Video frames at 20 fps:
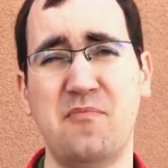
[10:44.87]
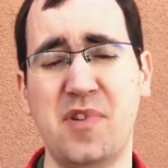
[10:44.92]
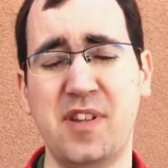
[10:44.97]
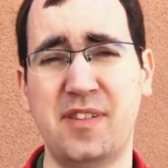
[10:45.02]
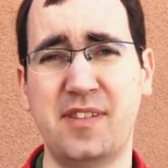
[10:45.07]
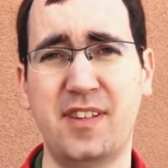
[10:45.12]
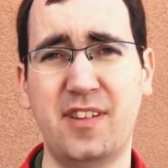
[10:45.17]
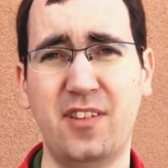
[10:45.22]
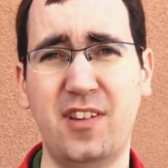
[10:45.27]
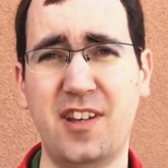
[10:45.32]
But
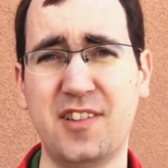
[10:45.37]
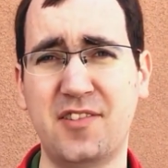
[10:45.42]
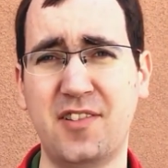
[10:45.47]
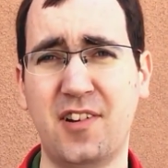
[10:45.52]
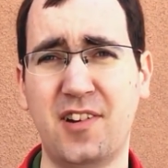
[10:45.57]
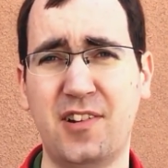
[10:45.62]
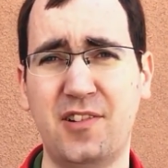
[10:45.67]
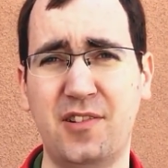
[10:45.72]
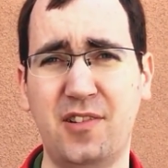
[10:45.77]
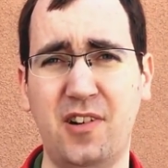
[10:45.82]
they'll also,
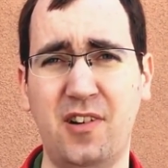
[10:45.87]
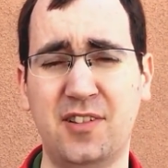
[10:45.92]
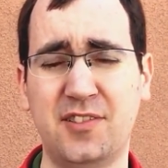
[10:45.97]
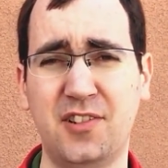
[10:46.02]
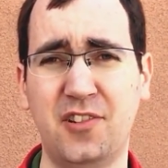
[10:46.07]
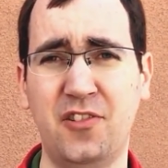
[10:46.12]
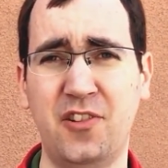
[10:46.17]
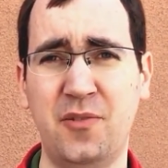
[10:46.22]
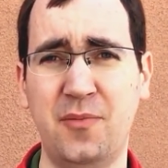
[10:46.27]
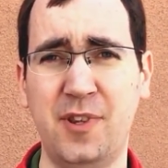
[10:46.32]
also
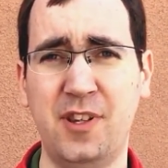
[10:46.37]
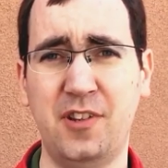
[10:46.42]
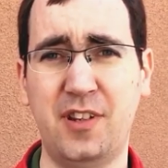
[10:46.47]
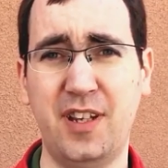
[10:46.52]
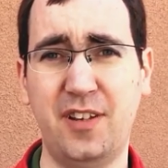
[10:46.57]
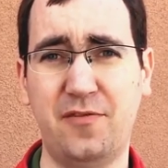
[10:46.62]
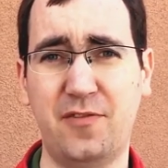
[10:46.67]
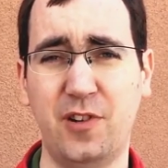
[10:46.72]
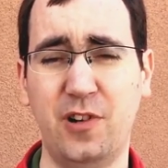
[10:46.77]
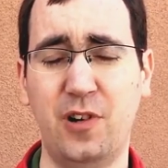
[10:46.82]
going to be
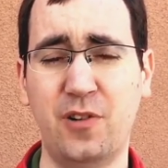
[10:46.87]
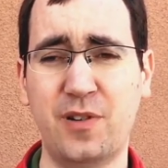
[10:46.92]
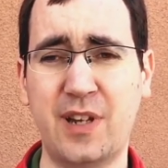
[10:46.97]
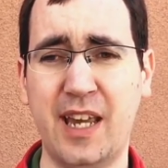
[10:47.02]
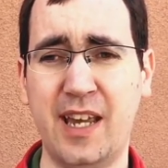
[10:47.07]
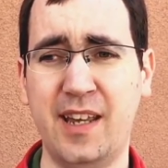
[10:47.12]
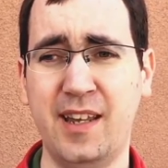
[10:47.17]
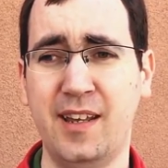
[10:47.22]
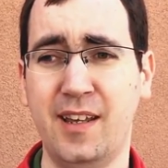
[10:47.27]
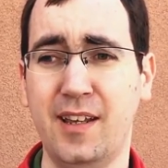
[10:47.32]
looking for,
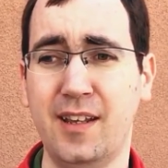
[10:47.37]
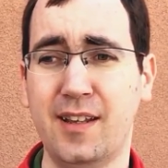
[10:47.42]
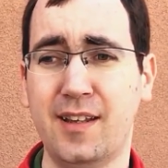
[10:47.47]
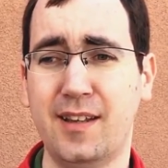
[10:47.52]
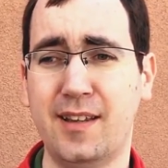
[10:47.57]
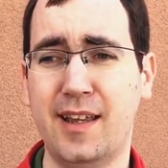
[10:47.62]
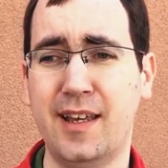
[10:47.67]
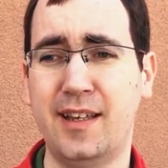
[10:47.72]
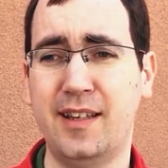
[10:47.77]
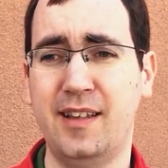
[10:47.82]
okay,
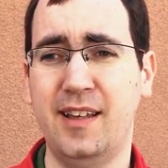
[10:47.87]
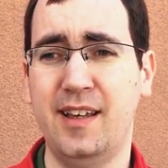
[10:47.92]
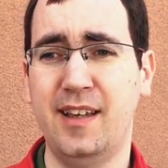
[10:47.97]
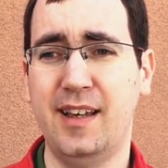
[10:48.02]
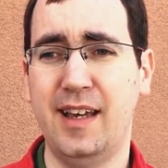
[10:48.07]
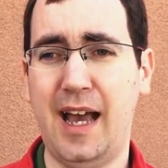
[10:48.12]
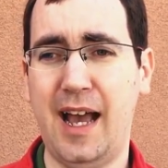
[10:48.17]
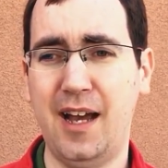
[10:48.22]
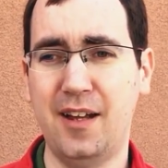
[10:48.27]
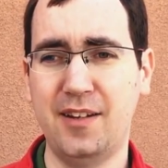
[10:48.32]
like,
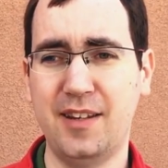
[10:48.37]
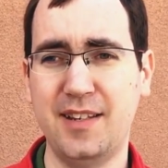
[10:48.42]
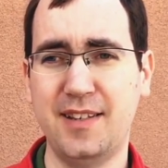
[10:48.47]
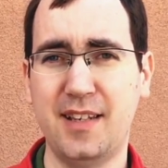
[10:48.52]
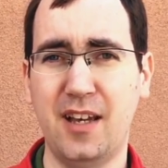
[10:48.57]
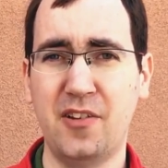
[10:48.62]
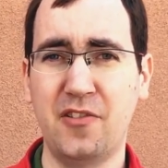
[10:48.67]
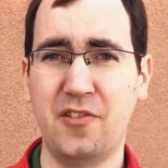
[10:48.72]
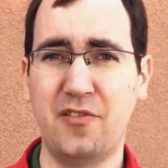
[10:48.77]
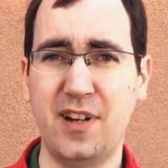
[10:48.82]
out of these
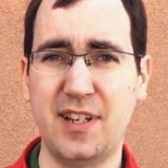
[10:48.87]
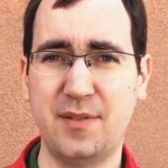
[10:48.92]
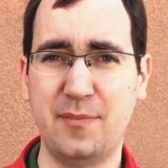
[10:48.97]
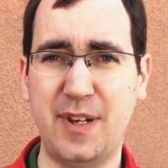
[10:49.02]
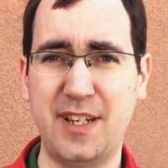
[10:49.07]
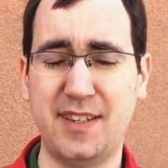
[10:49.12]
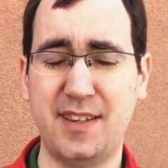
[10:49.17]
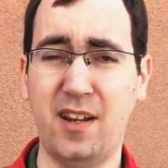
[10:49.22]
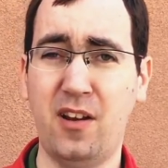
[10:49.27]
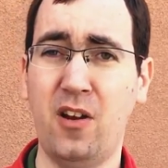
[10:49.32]
hundred
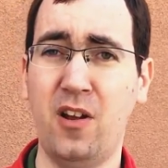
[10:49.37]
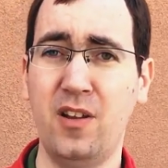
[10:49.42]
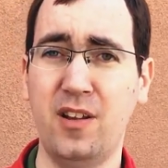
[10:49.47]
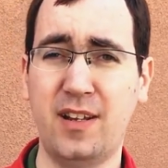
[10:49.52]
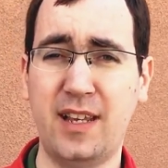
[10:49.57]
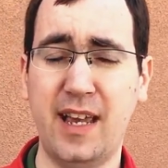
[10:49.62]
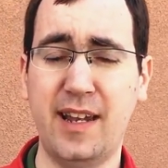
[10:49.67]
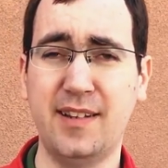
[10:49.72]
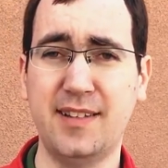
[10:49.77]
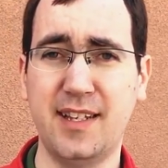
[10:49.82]
resumes that all
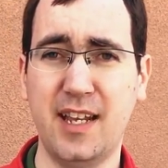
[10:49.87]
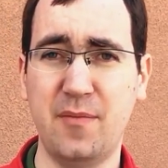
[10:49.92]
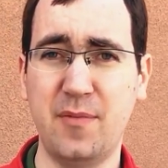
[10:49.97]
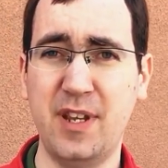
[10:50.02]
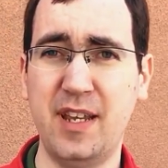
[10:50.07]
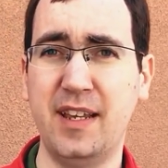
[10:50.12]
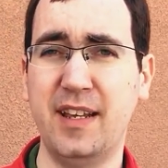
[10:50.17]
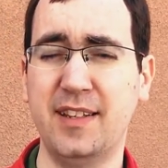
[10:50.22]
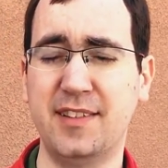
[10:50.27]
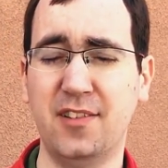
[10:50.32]
look kind of
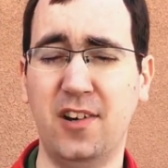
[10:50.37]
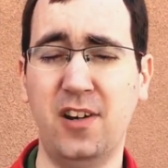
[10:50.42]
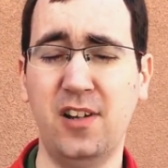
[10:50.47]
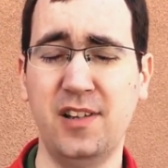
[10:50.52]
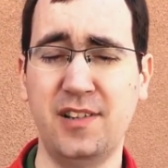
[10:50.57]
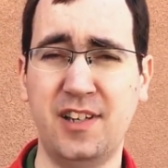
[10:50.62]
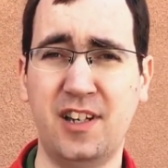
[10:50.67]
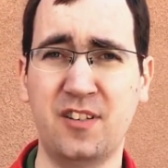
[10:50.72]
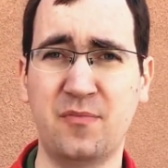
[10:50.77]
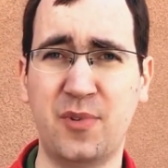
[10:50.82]
samey, it's all
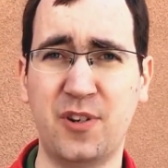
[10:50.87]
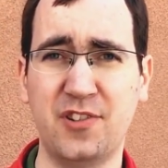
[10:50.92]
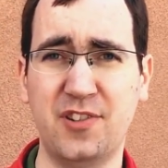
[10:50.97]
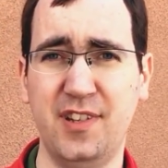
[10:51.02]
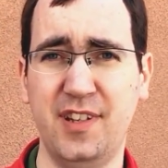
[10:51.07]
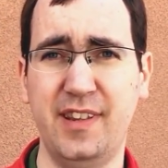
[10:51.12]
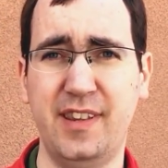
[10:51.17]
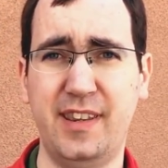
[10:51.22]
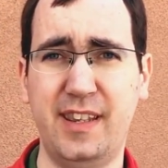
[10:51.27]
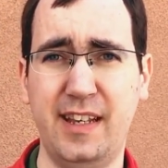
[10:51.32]
a young
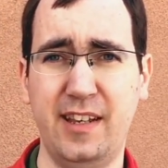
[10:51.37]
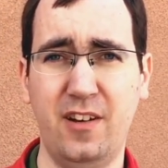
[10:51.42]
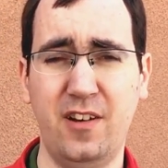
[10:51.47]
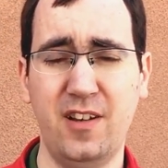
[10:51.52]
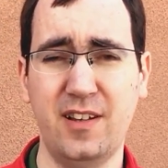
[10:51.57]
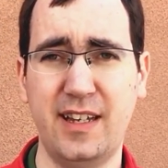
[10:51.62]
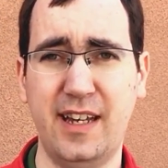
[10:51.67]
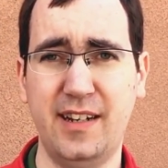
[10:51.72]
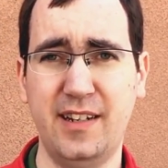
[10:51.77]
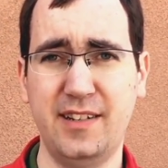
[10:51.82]
person, they all
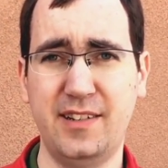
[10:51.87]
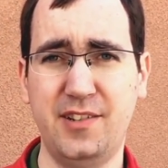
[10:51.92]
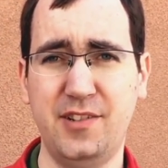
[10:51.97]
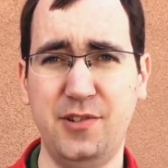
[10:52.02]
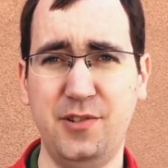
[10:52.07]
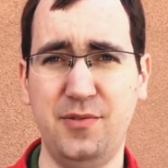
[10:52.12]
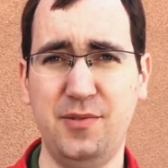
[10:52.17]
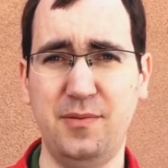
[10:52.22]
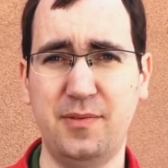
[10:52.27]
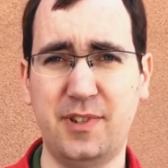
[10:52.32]
got into
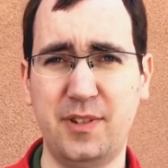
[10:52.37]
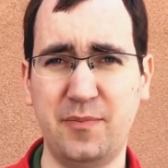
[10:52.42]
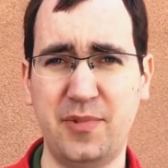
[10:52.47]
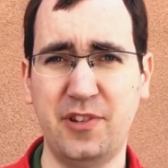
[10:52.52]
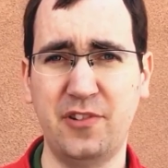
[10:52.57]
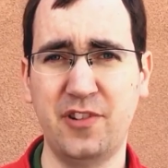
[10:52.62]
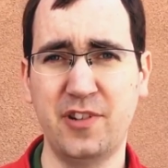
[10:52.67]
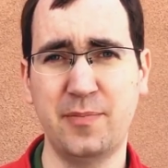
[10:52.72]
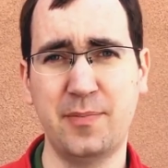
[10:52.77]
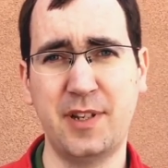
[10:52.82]

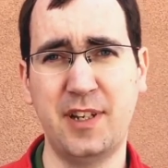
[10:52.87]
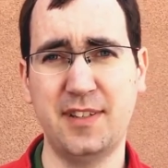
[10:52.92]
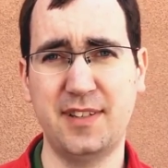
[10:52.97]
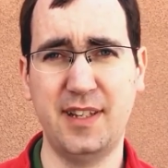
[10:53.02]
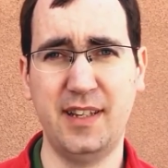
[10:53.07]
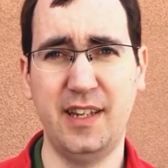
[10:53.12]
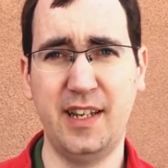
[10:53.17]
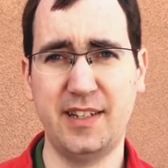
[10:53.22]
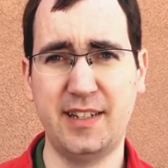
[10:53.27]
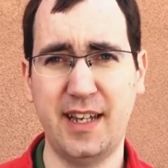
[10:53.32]
computers because
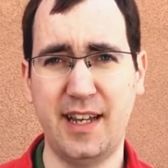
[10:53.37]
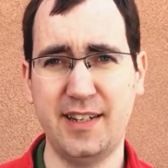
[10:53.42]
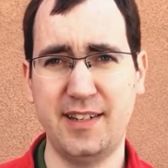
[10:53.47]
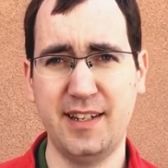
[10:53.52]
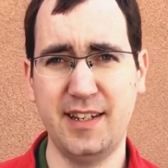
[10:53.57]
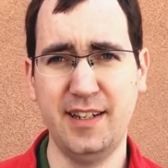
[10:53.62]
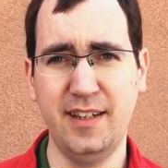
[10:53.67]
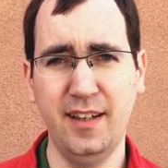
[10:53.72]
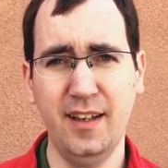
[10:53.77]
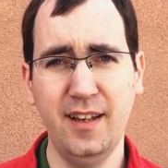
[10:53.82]
they liked I
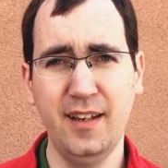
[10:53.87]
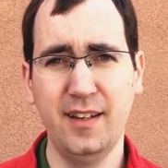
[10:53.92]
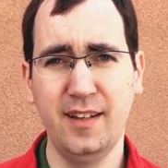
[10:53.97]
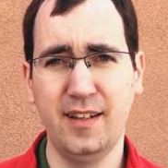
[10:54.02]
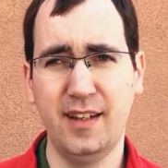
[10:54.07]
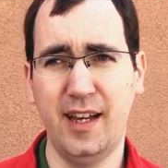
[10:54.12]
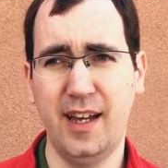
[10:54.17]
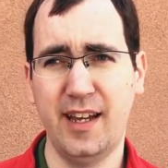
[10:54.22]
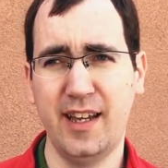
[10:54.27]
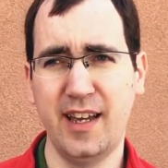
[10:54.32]
T
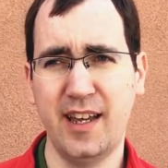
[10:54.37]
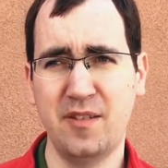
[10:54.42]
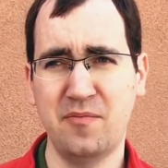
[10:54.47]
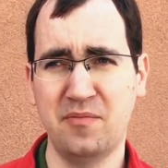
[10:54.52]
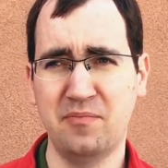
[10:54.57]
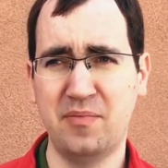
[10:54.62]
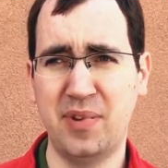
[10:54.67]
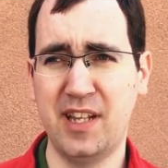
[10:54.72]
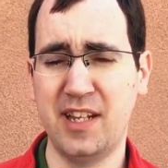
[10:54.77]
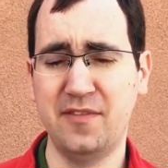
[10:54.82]
uh, and
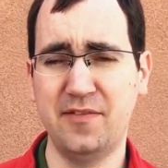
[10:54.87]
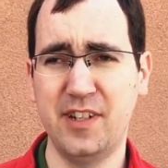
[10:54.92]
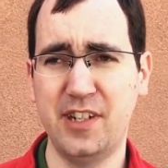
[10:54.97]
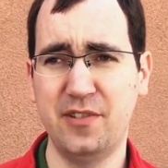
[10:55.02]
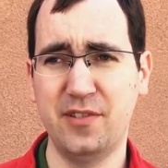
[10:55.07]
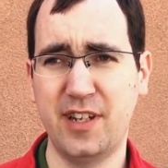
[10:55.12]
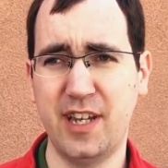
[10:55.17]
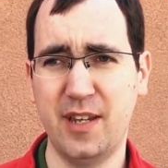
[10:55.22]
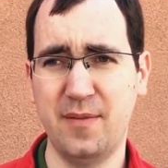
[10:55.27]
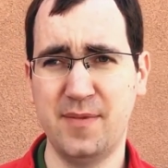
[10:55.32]
playing
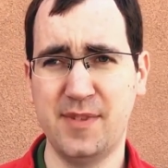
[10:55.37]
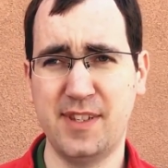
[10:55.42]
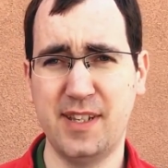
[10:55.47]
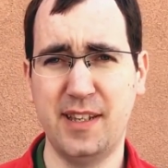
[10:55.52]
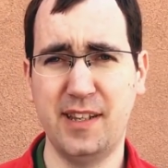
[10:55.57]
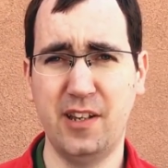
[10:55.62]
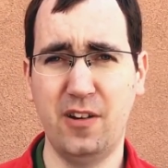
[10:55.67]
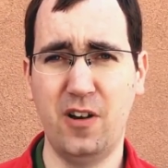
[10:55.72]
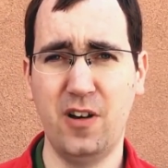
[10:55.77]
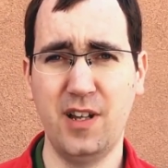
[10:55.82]
video games,
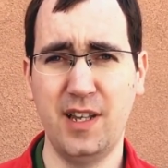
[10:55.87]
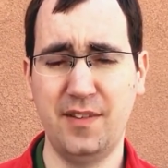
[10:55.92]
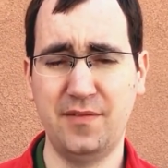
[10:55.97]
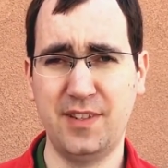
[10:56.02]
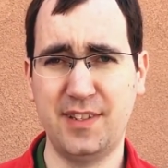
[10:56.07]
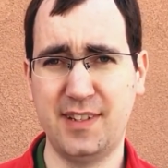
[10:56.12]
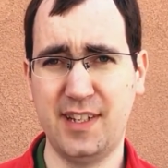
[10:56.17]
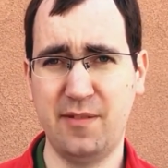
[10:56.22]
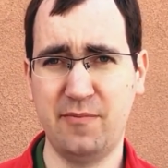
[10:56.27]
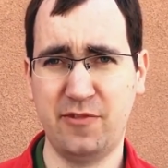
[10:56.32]
and they all have
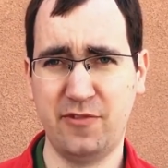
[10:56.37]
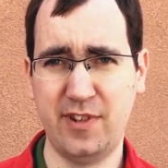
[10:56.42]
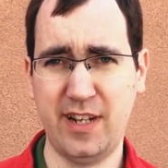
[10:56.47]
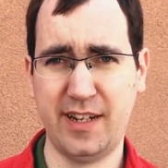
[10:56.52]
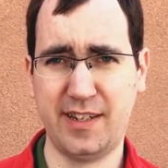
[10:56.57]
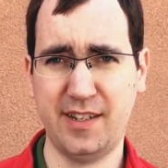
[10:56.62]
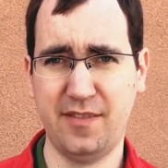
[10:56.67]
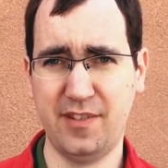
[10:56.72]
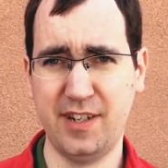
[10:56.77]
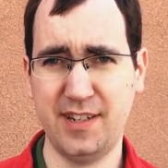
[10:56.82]
the same three
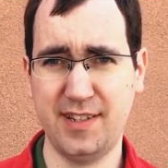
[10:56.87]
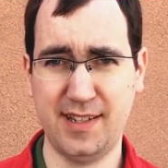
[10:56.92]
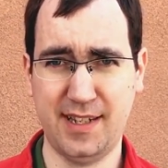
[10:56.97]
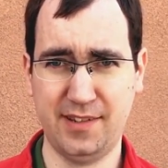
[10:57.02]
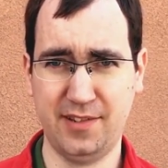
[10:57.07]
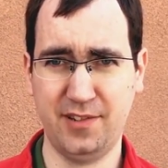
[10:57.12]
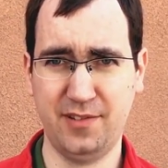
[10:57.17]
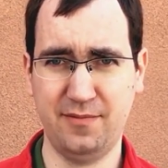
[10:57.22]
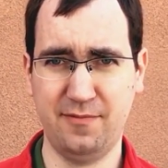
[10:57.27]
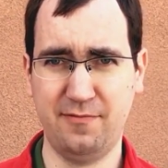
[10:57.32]
activities on
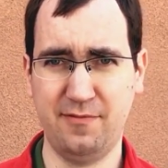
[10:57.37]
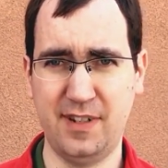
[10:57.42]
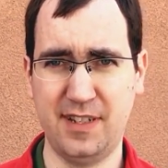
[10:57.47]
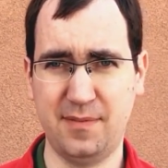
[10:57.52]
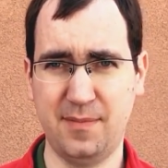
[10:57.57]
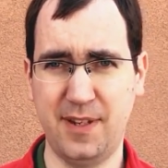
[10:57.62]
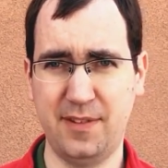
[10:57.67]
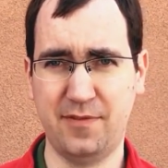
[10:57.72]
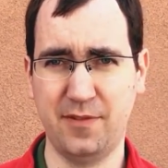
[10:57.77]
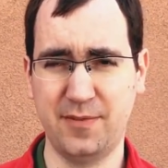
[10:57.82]
their
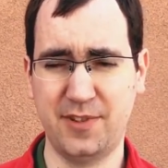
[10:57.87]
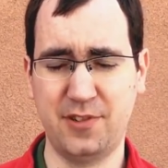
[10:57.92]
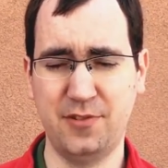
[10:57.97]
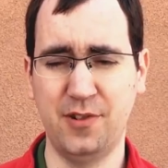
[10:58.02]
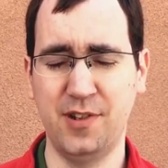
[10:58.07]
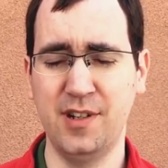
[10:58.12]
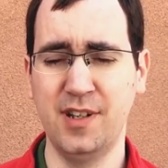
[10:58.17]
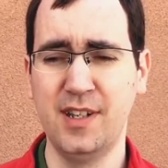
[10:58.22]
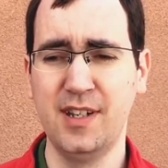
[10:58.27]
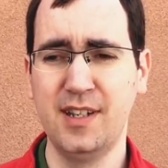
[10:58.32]
resume from school.